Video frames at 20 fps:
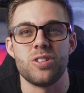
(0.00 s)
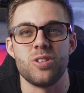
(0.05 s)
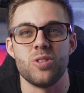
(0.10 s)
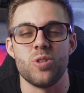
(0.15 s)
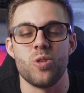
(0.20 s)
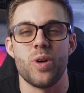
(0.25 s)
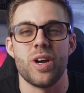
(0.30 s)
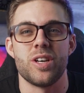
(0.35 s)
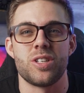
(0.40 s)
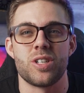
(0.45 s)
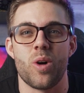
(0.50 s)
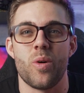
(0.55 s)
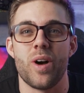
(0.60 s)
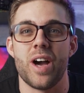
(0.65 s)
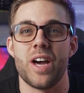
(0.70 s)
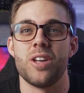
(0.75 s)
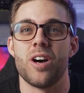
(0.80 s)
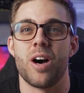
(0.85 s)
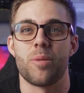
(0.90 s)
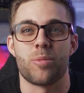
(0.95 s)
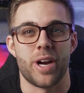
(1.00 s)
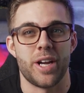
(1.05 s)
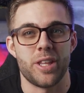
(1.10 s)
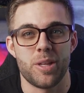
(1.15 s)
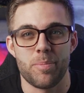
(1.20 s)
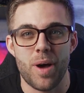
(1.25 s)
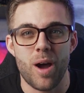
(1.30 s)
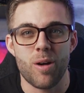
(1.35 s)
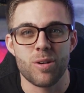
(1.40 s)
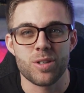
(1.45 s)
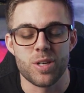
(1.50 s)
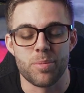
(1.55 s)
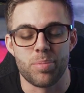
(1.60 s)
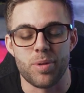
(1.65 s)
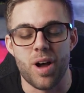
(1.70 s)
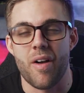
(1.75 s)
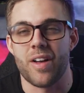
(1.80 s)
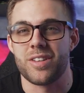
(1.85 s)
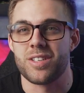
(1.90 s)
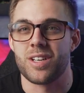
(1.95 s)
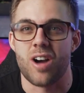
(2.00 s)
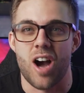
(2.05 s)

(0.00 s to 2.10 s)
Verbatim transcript: do is go ahead and upgrade the power supply. That's a